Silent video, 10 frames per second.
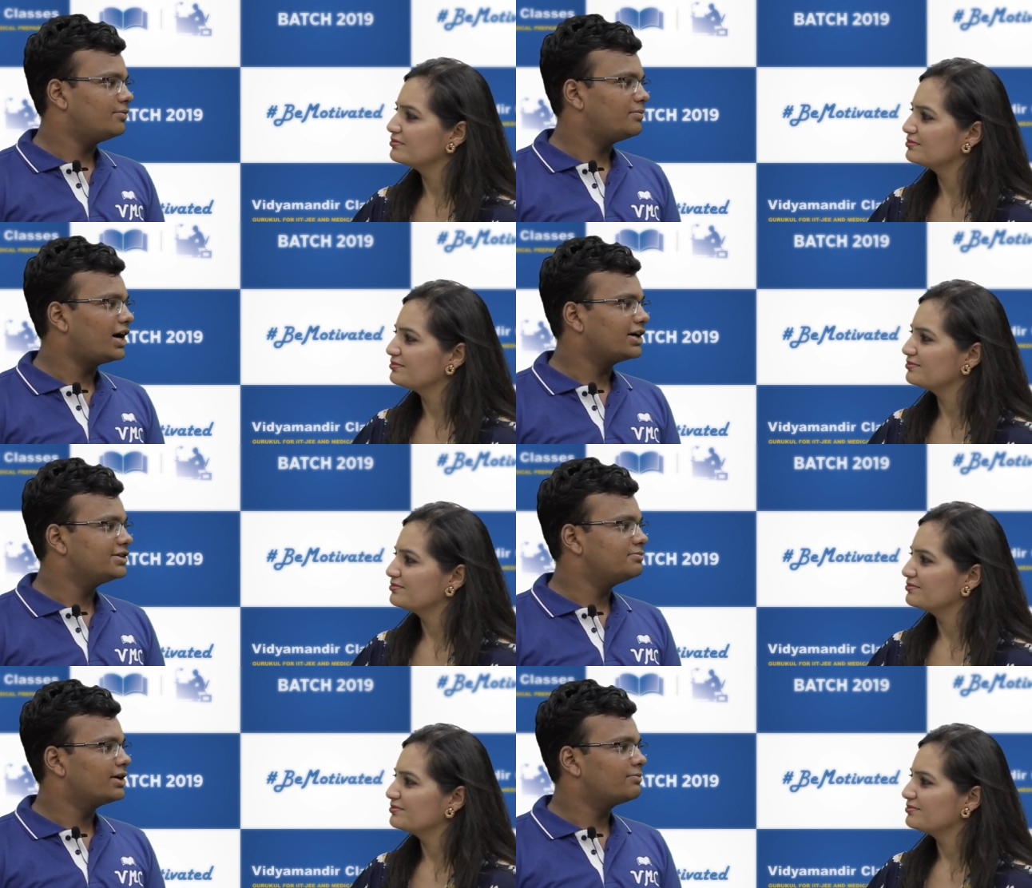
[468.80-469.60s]
Speaker 1: that
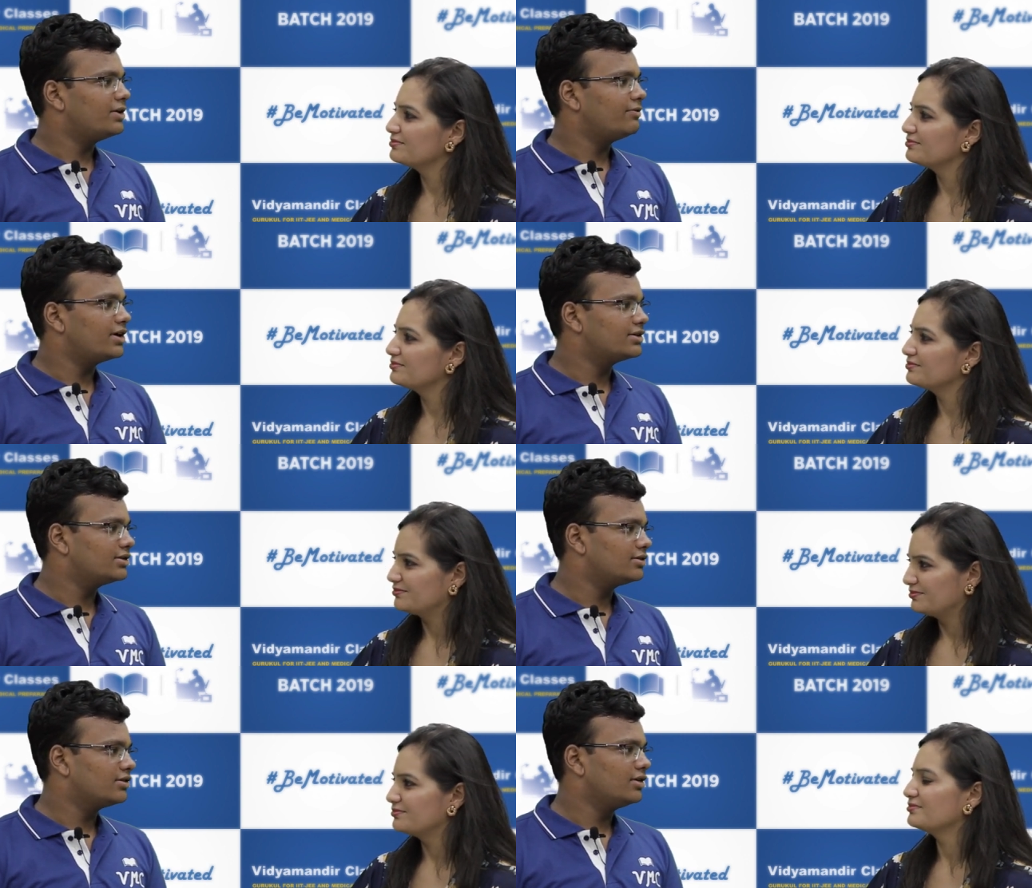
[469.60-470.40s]
practice brings
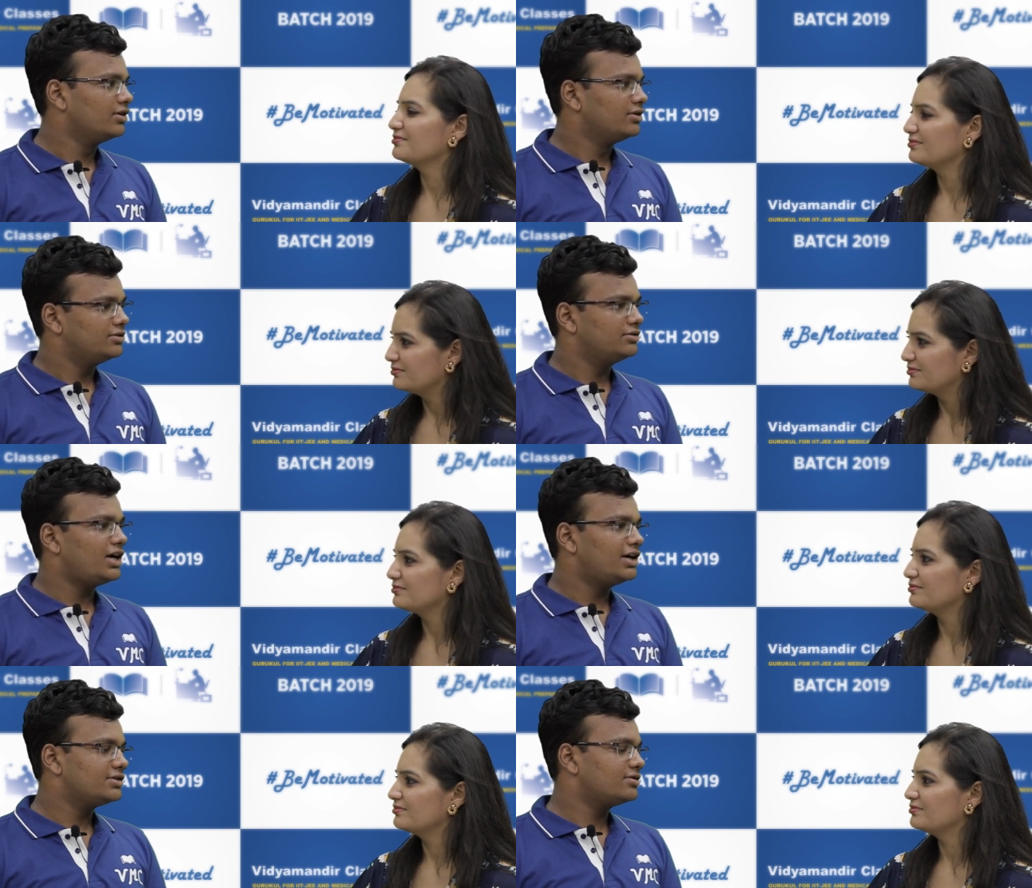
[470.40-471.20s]
perfection.
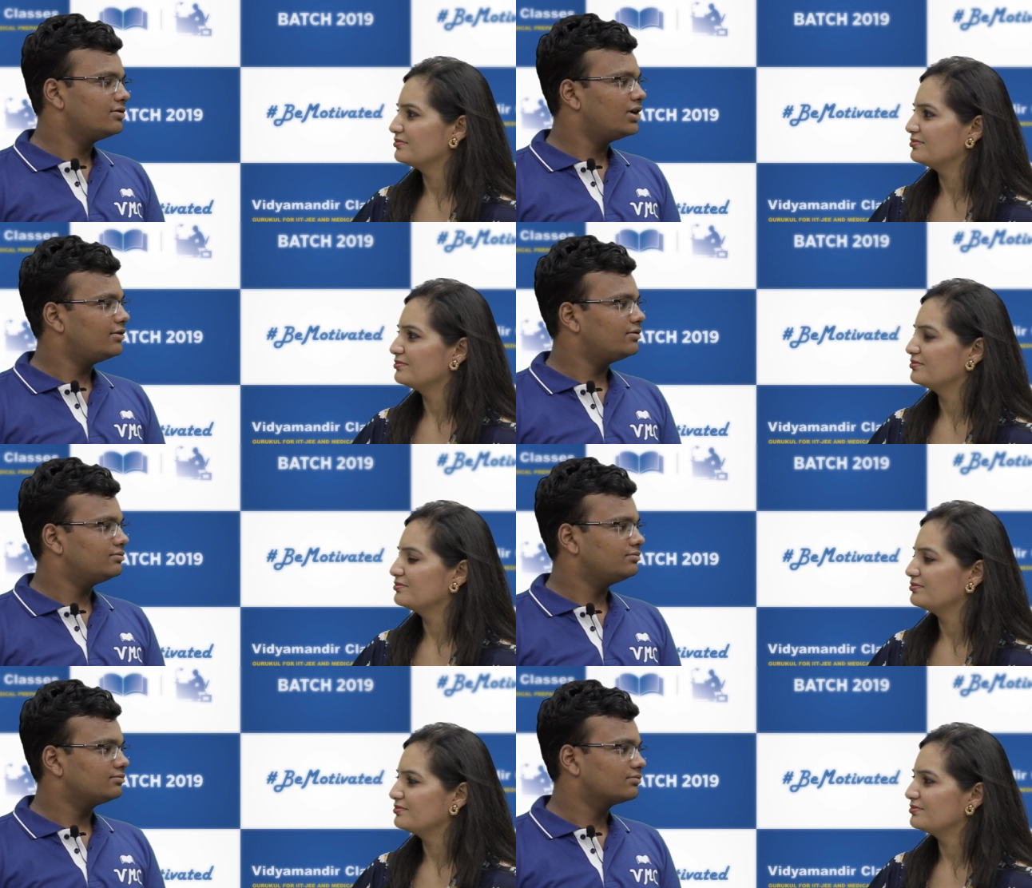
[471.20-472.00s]
That's true and
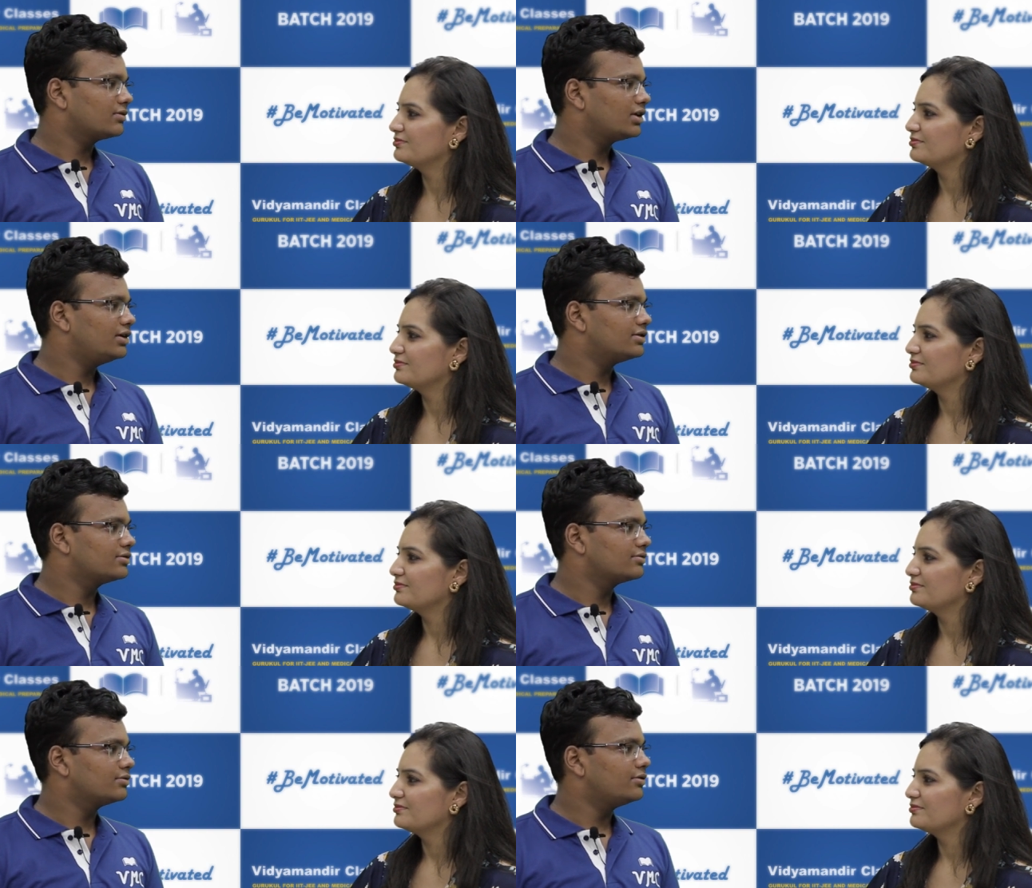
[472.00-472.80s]
it's
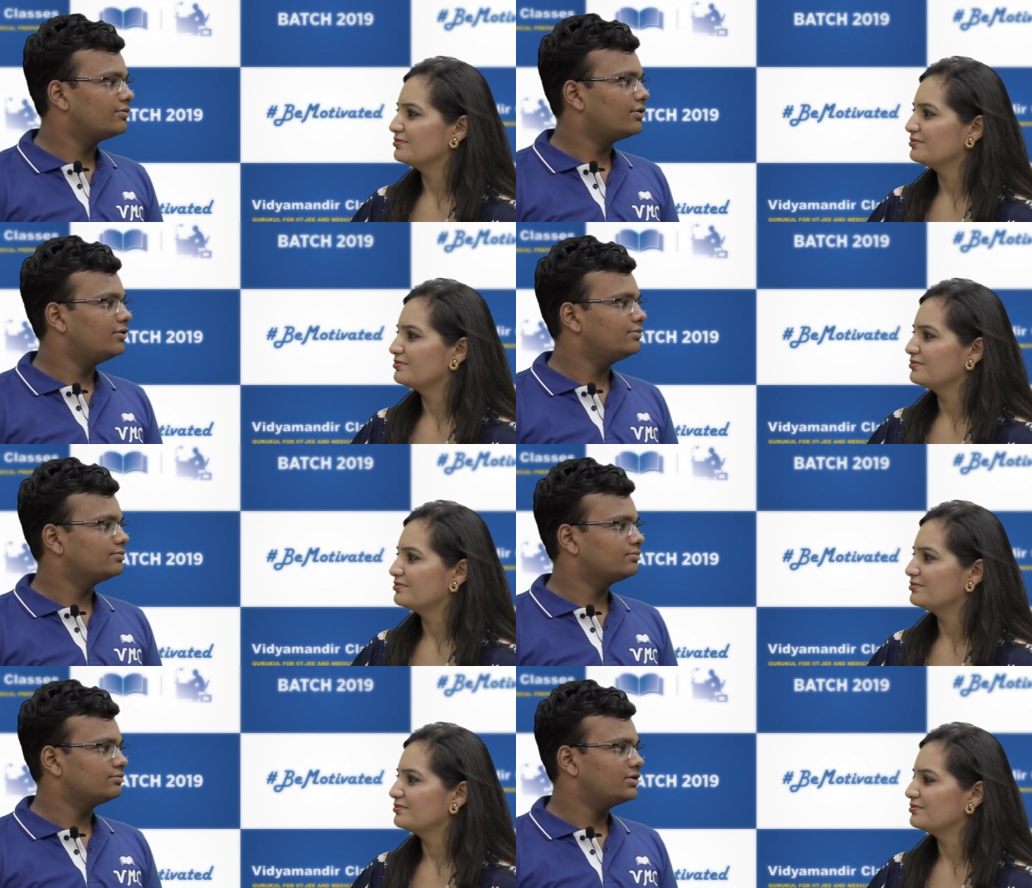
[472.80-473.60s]
good for
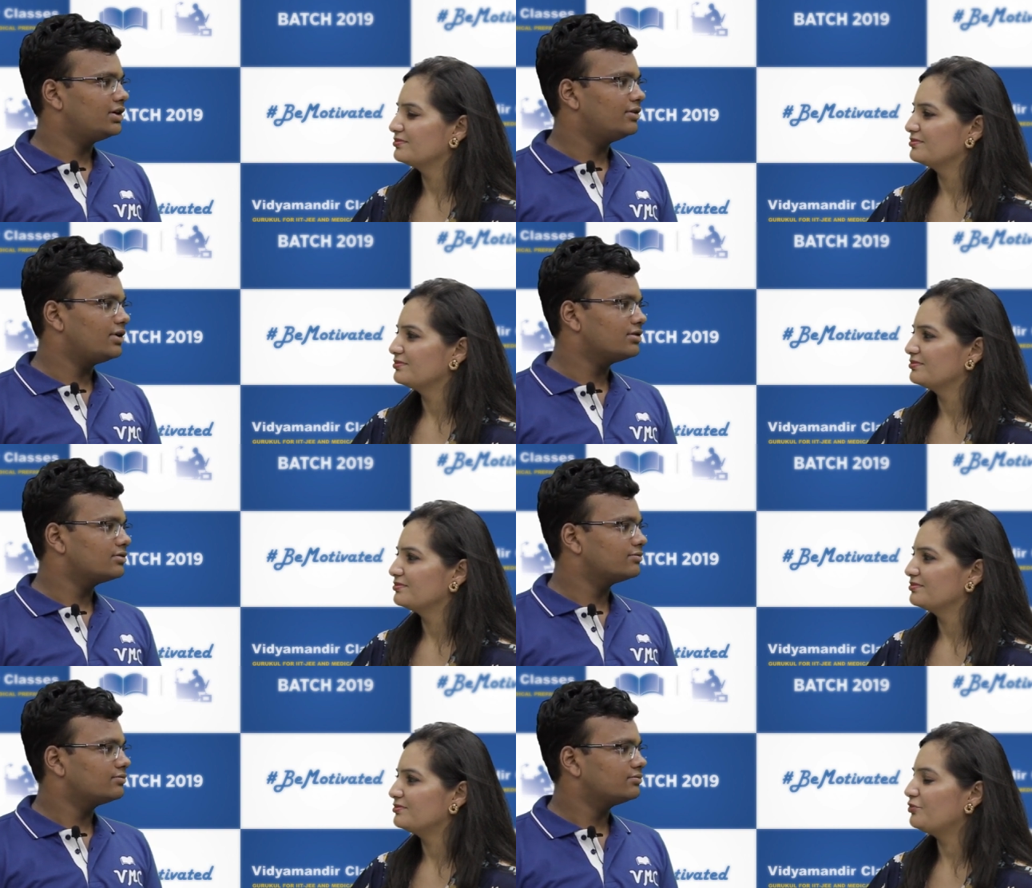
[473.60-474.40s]
J E E
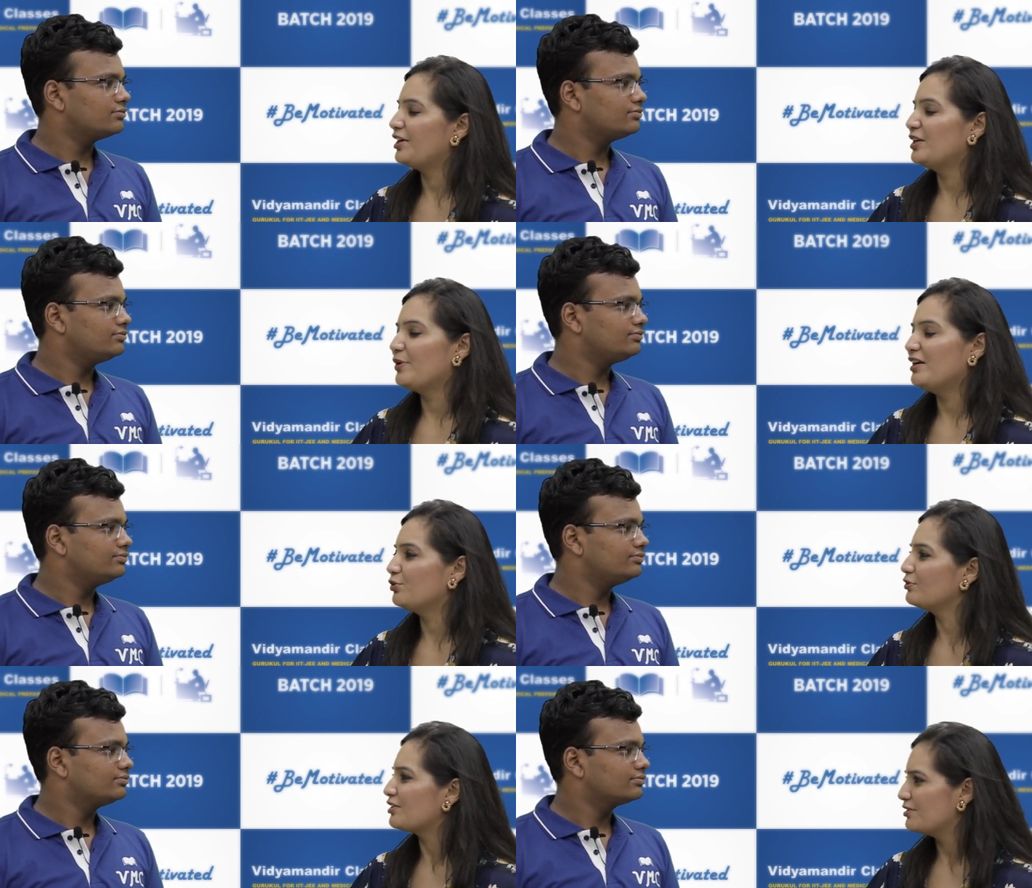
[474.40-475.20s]
Advanced.
Speaker 2: Very well.
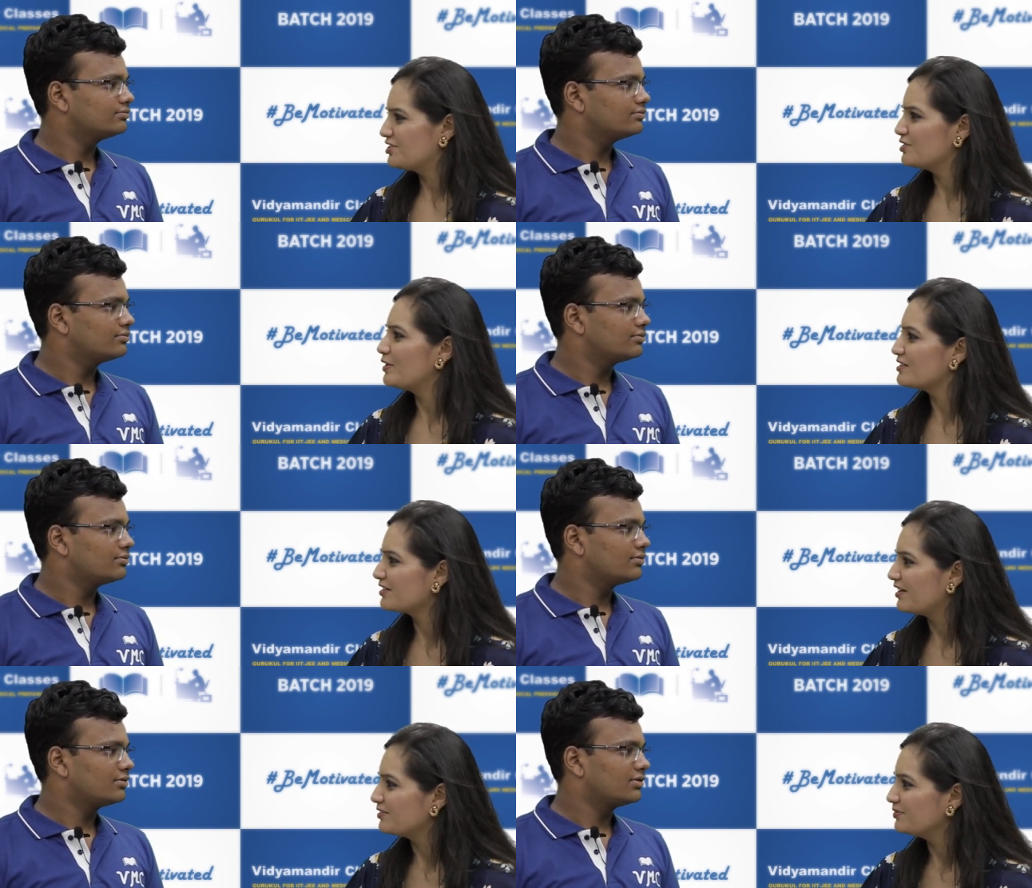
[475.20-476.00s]
Congratulations once
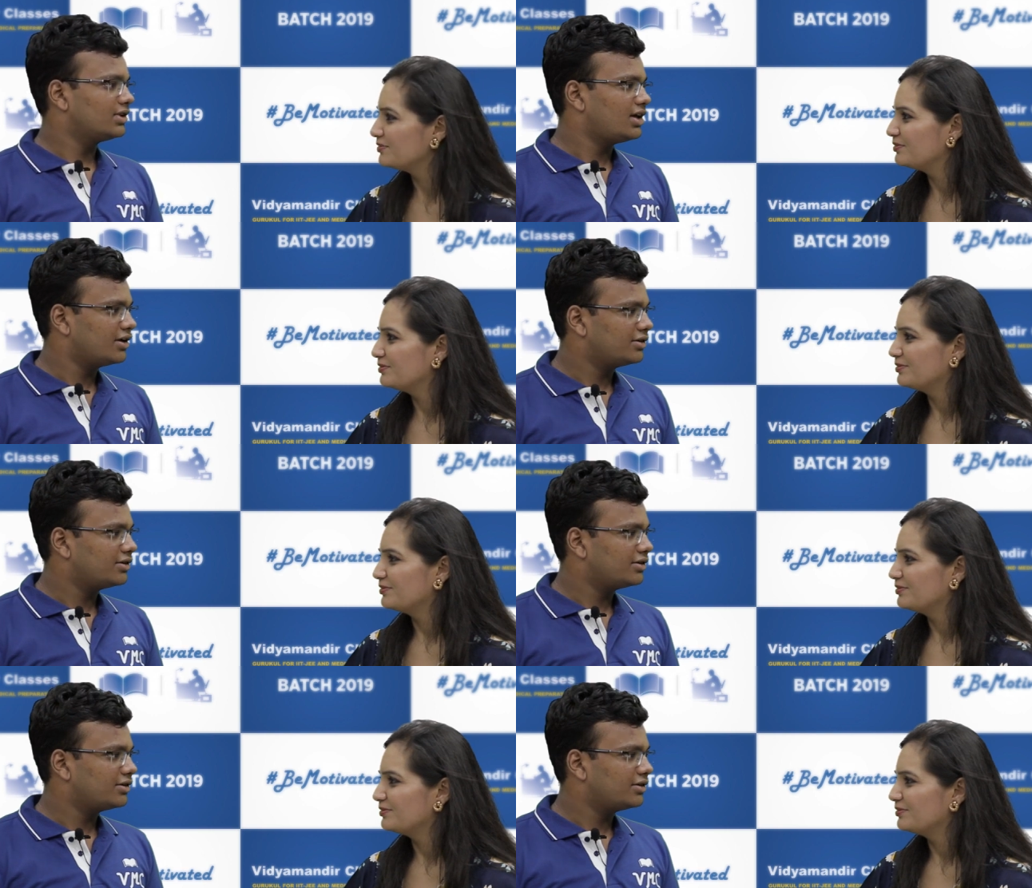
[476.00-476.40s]
again.